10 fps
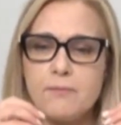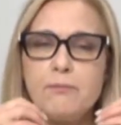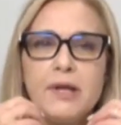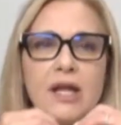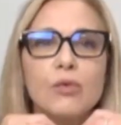
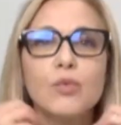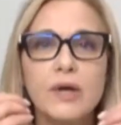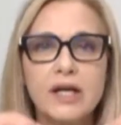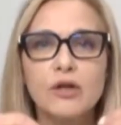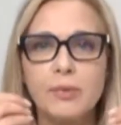be
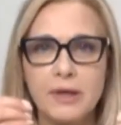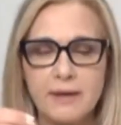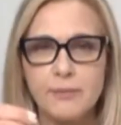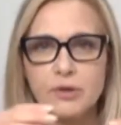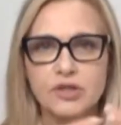real
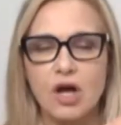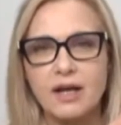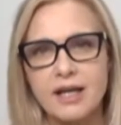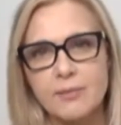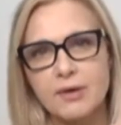people
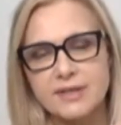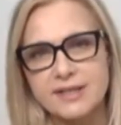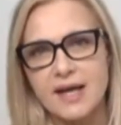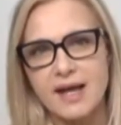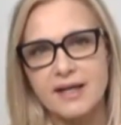talking about
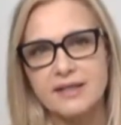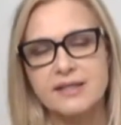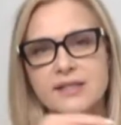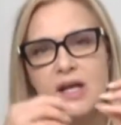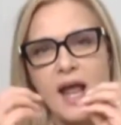
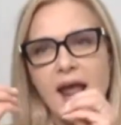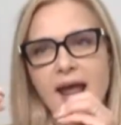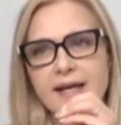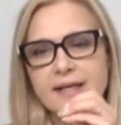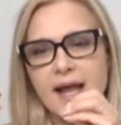science
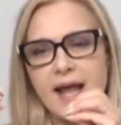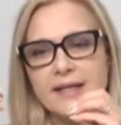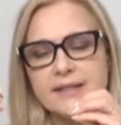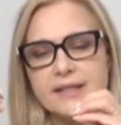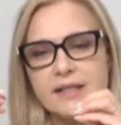
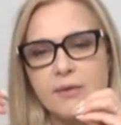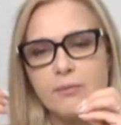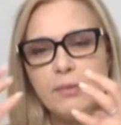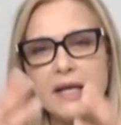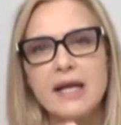and
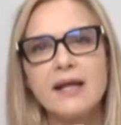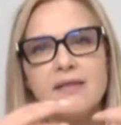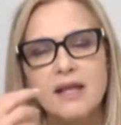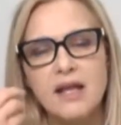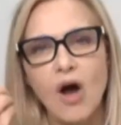
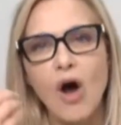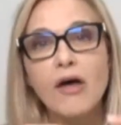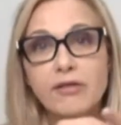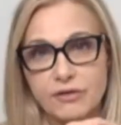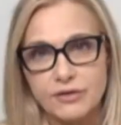being the
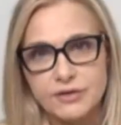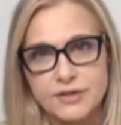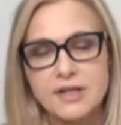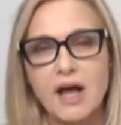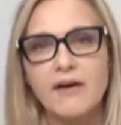
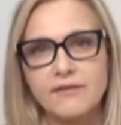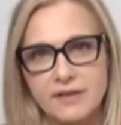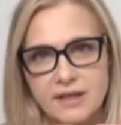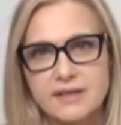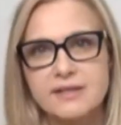authors of
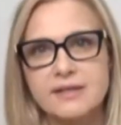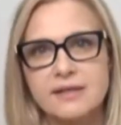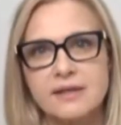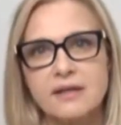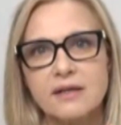this
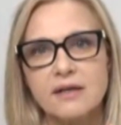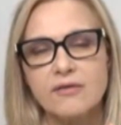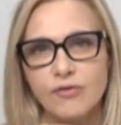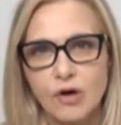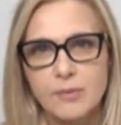
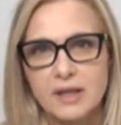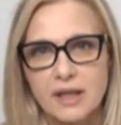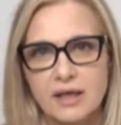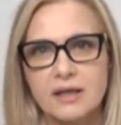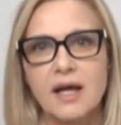
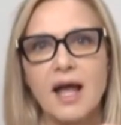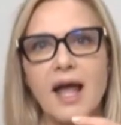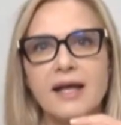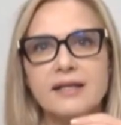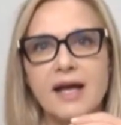formula
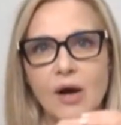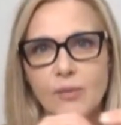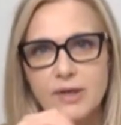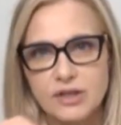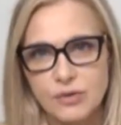and how
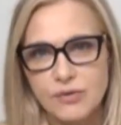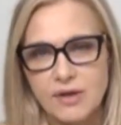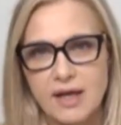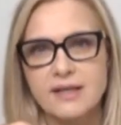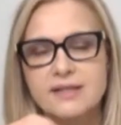we do
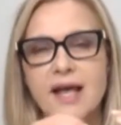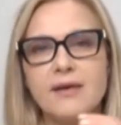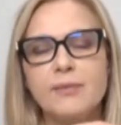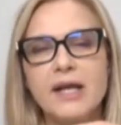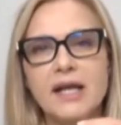things,
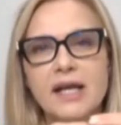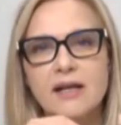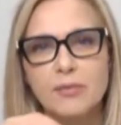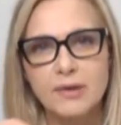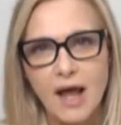and being in
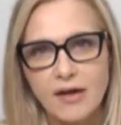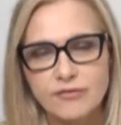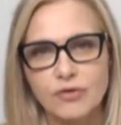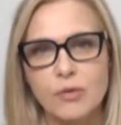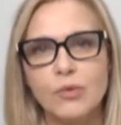a
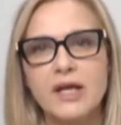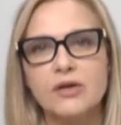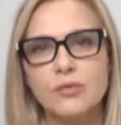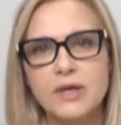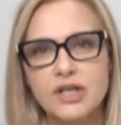platform we
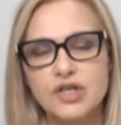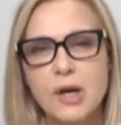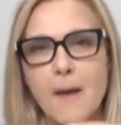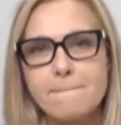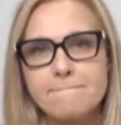can
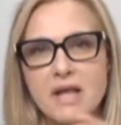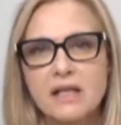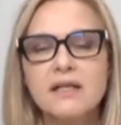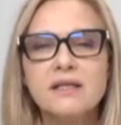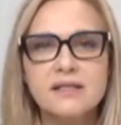reach
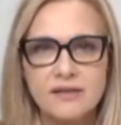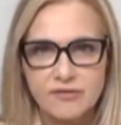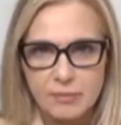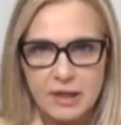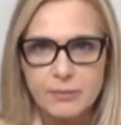millions
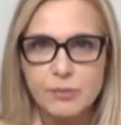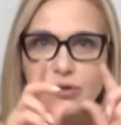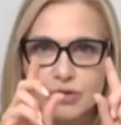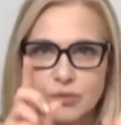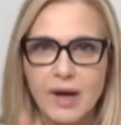of people
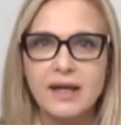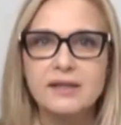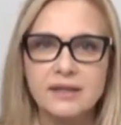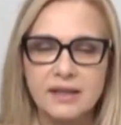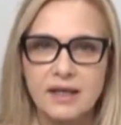
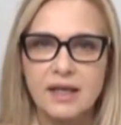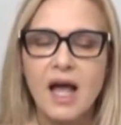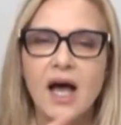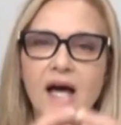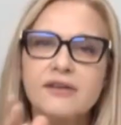directly,
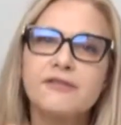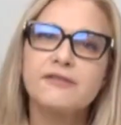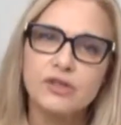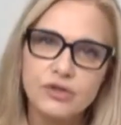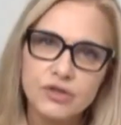
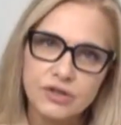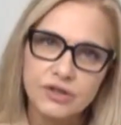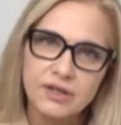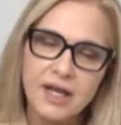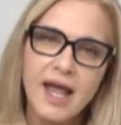
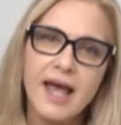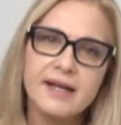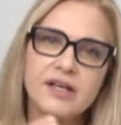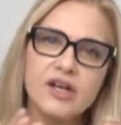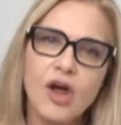unfiltered,
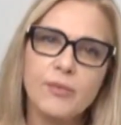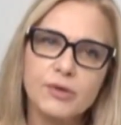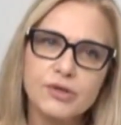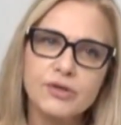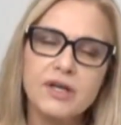and in an
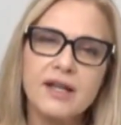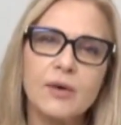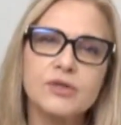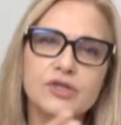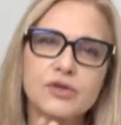opportunity
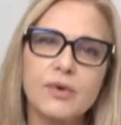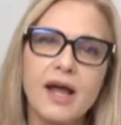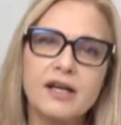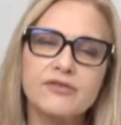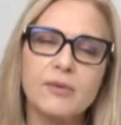that was
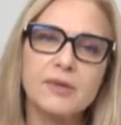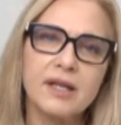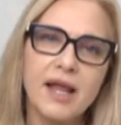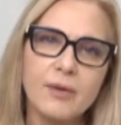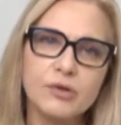direct from the
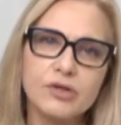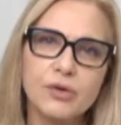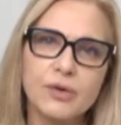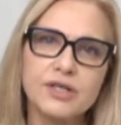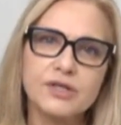
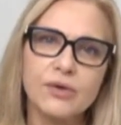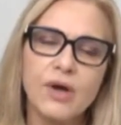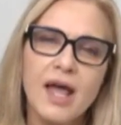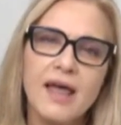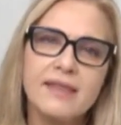laboratory.
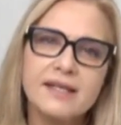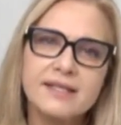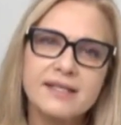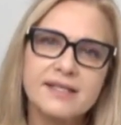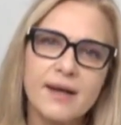So
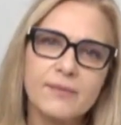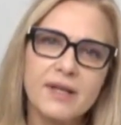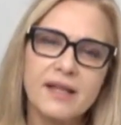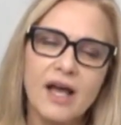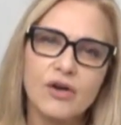this is
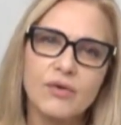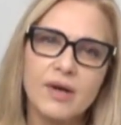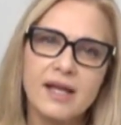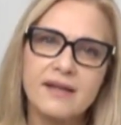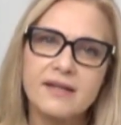something that
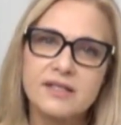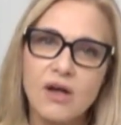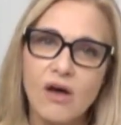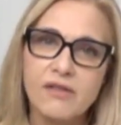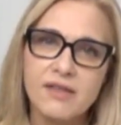created this
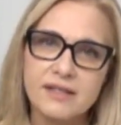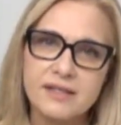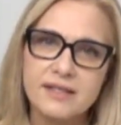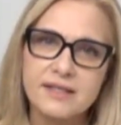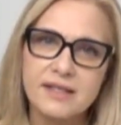
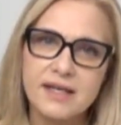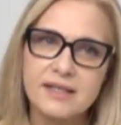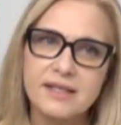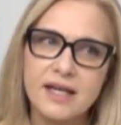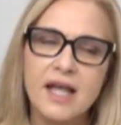authenticity.
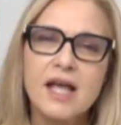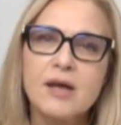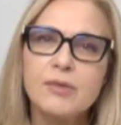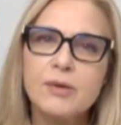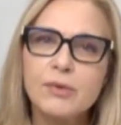It's like
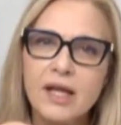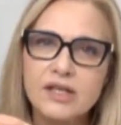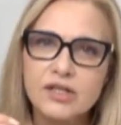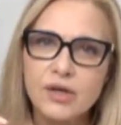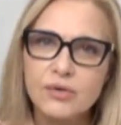people
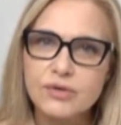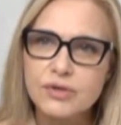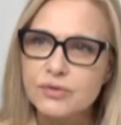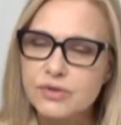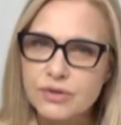like to go
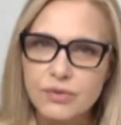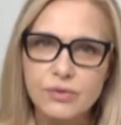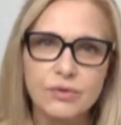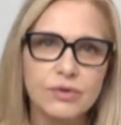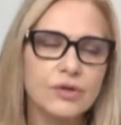to
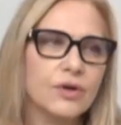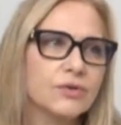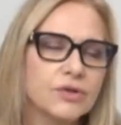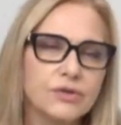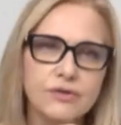school, or you go
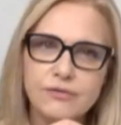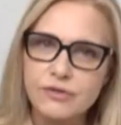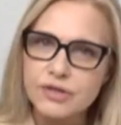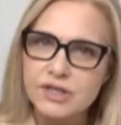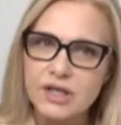to
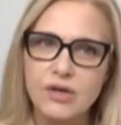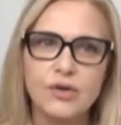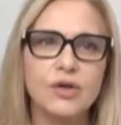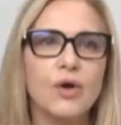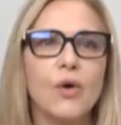university, or
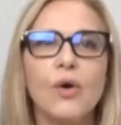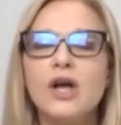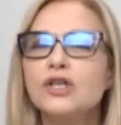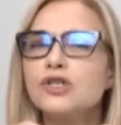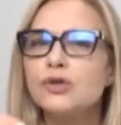you go
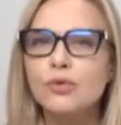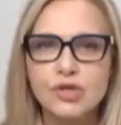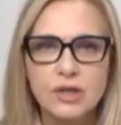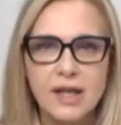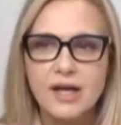
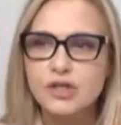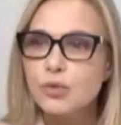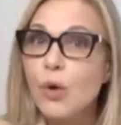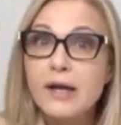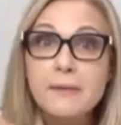socialize. You
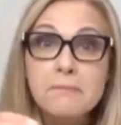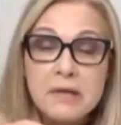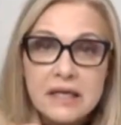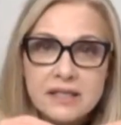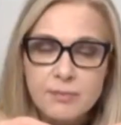want to
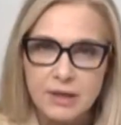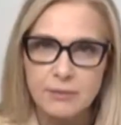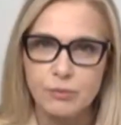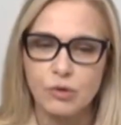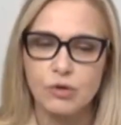meet
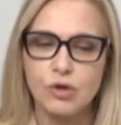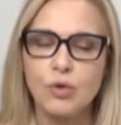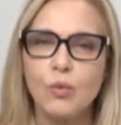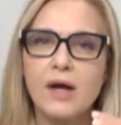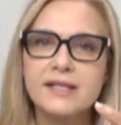people.
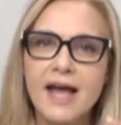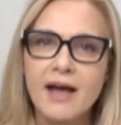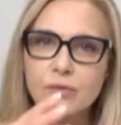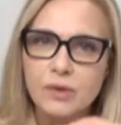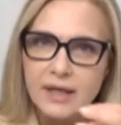You want to
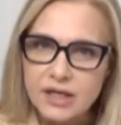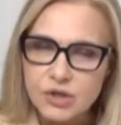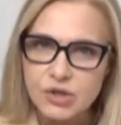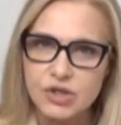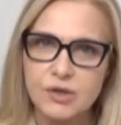have a
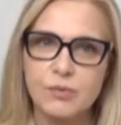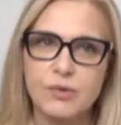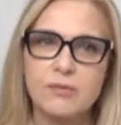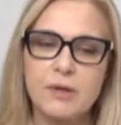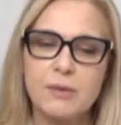relationship
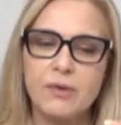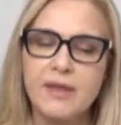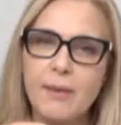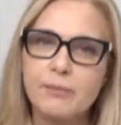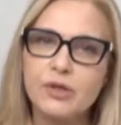with people.
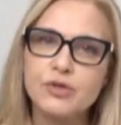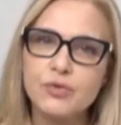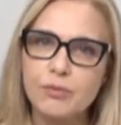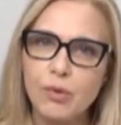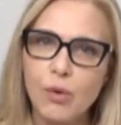That builds
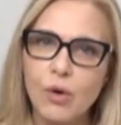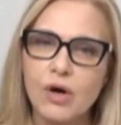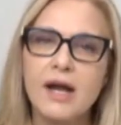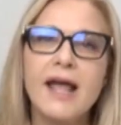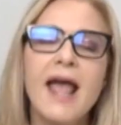
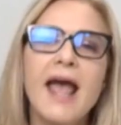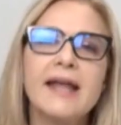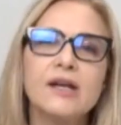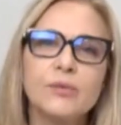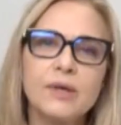rapport,
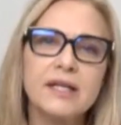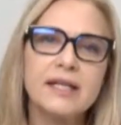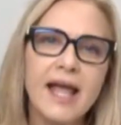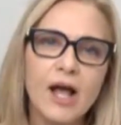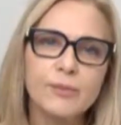and it
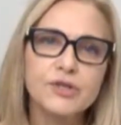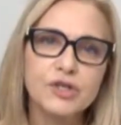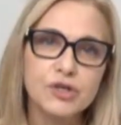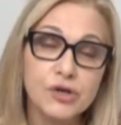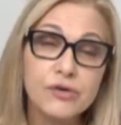really helps
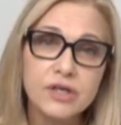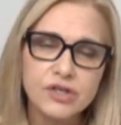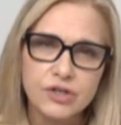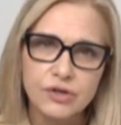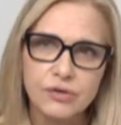to
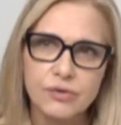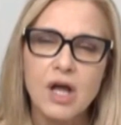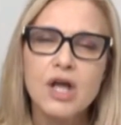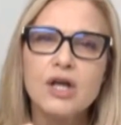nourish you.